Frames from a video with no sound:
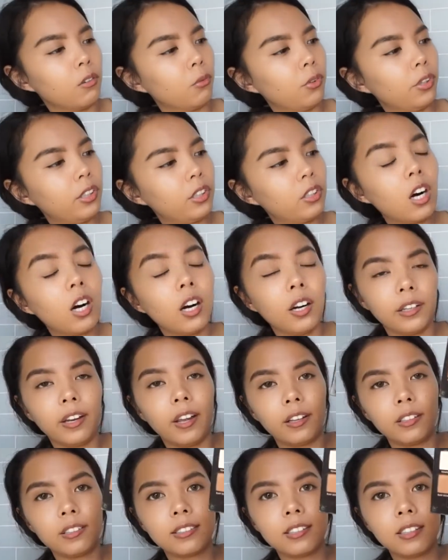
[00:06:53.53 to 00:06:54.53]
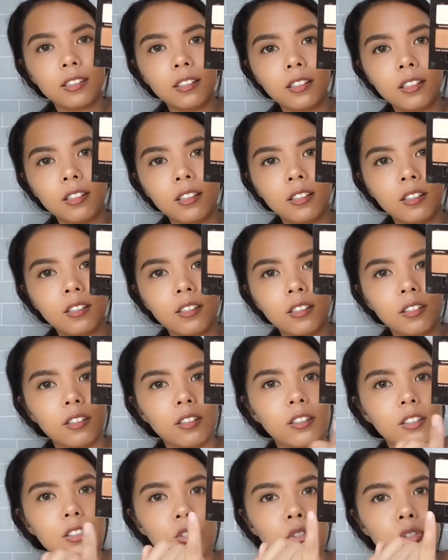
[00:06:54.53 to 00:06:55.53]
Real Gar, yes.
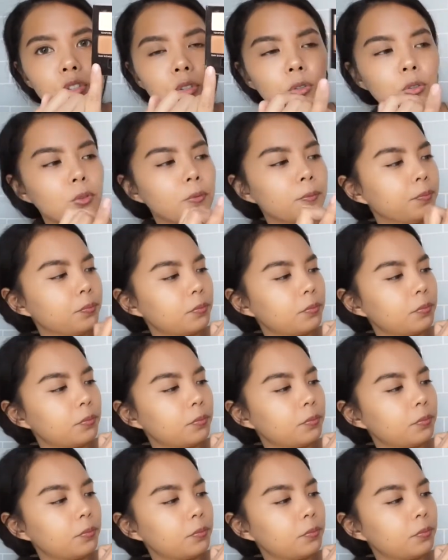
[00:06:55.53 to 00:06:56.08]
These two.